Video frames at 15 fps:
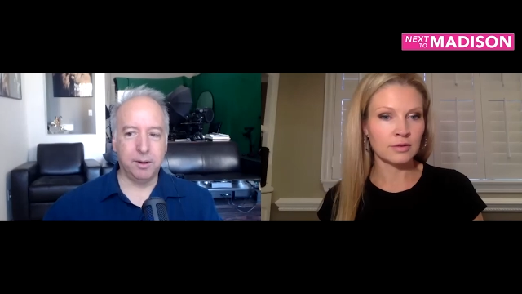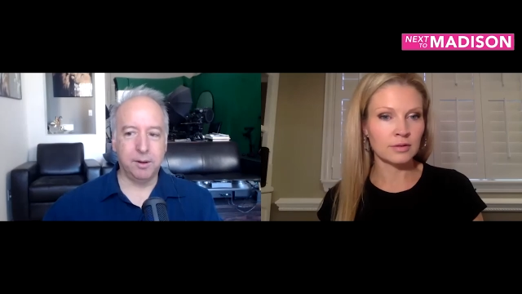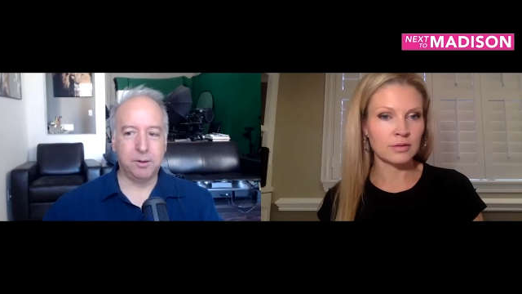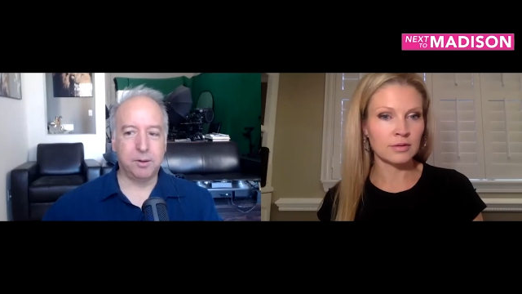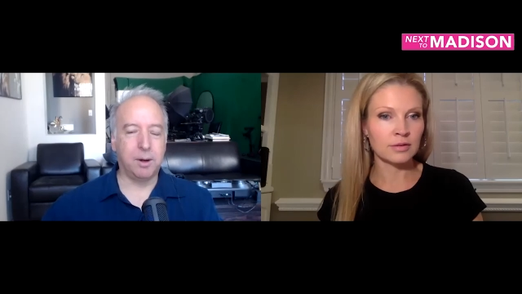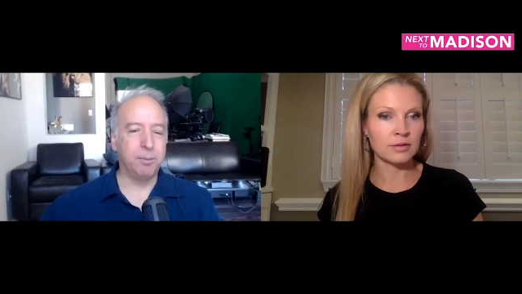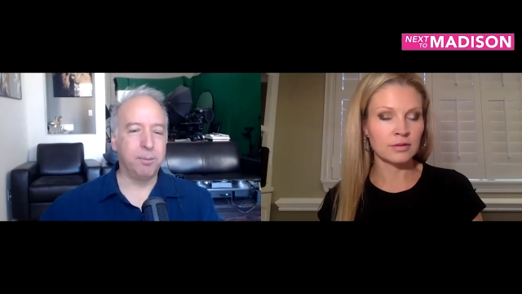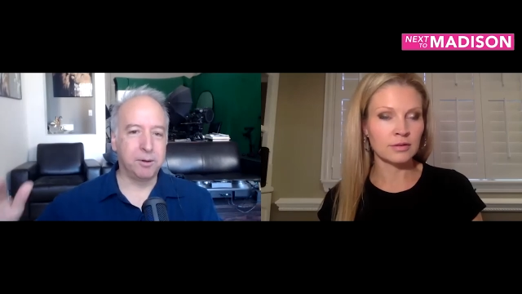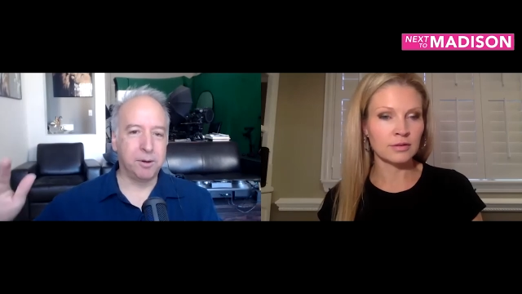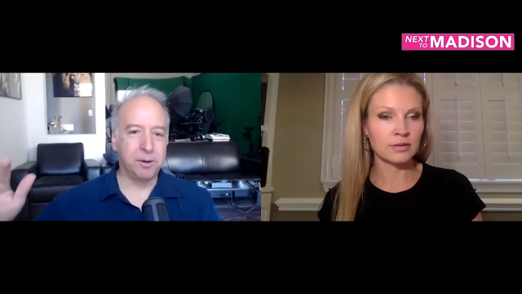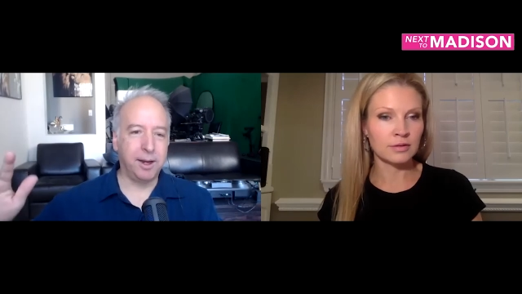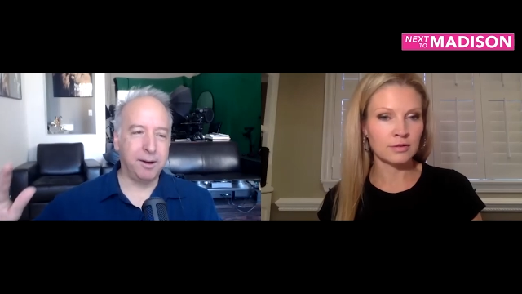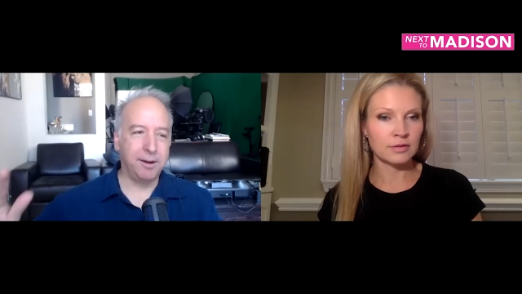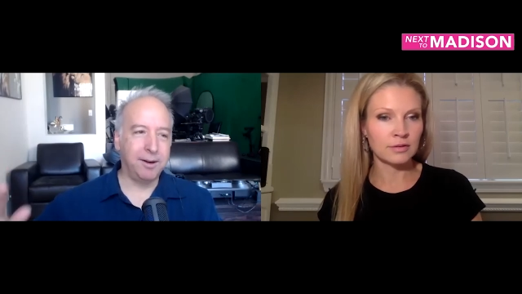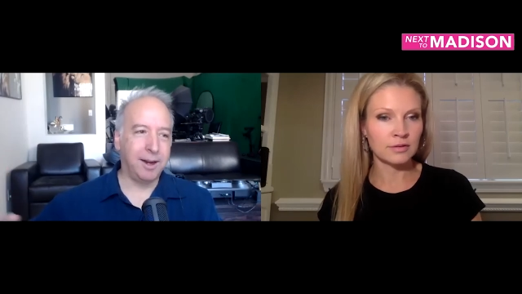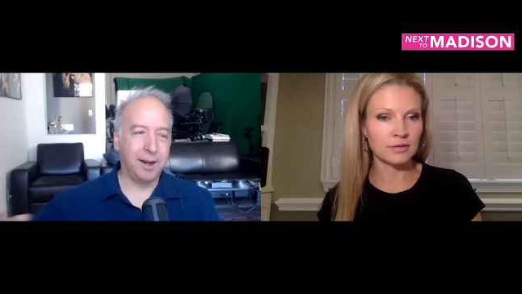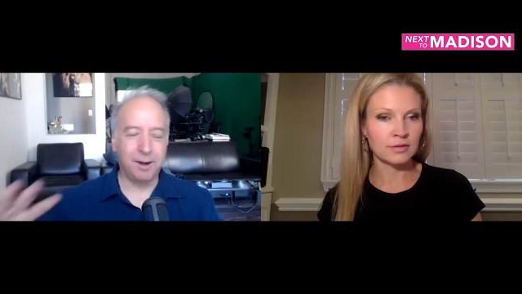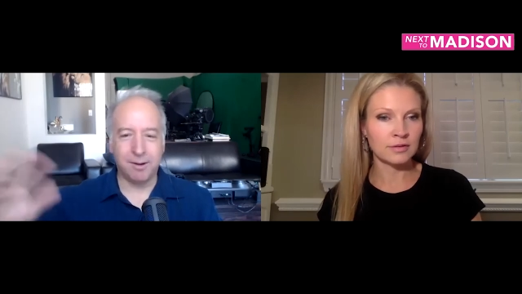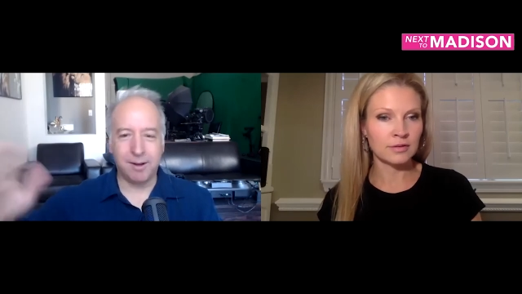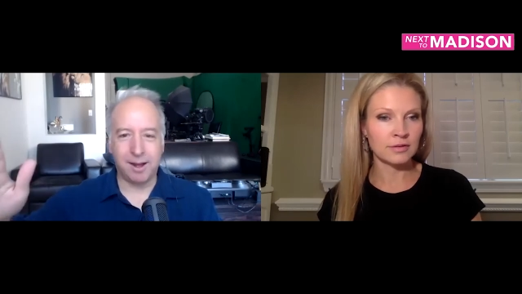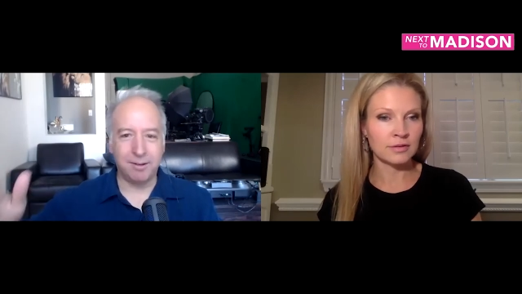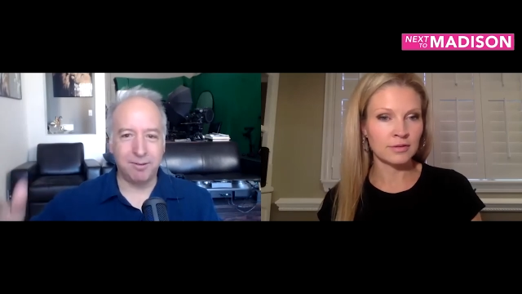Speaker 1: Trump the Traitor. I don't
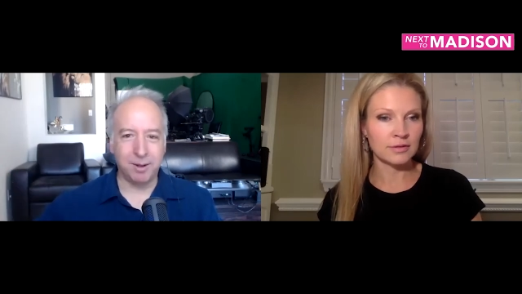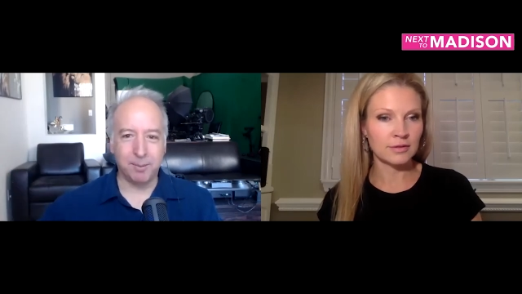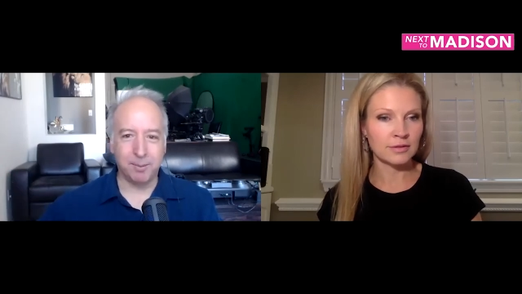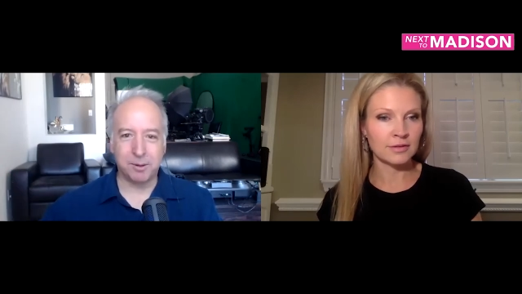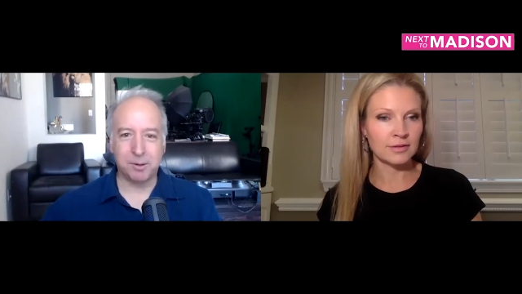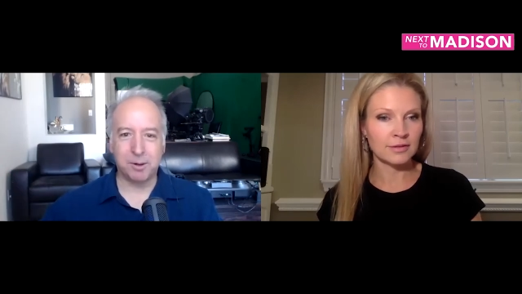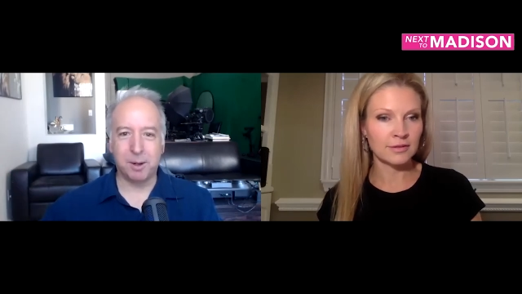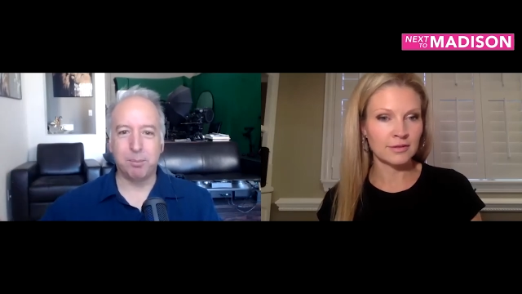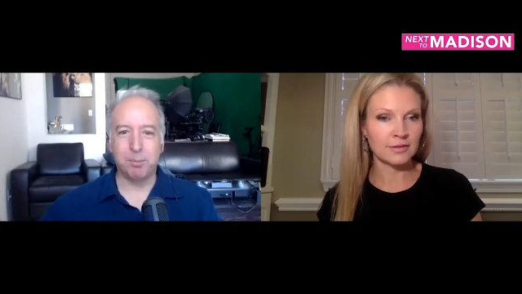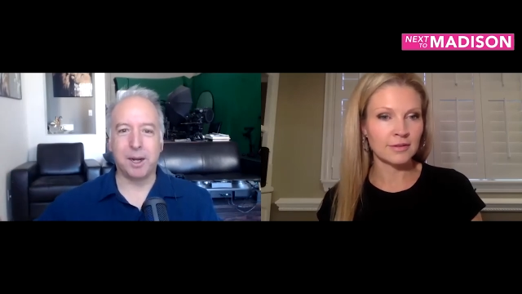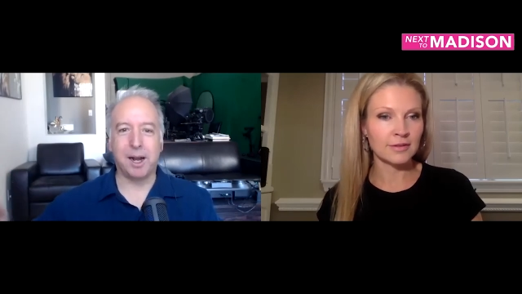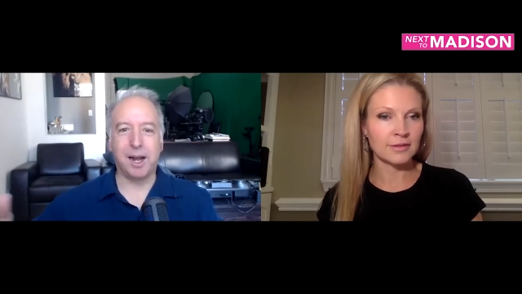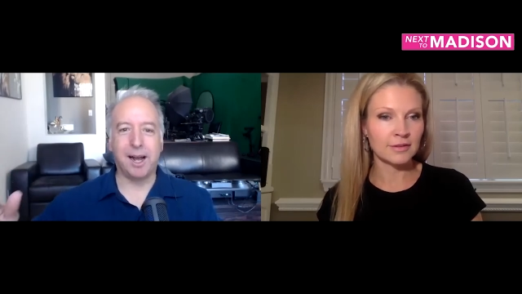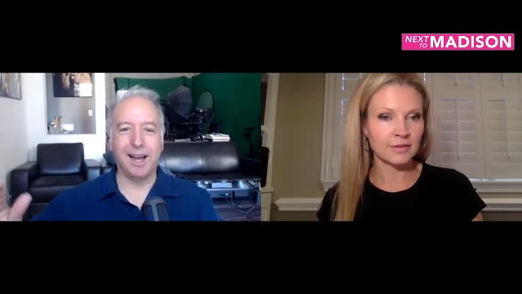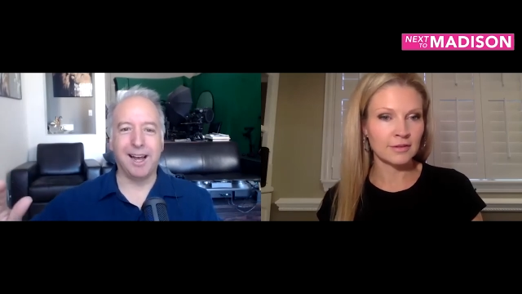know how you feel about Trump, but uh,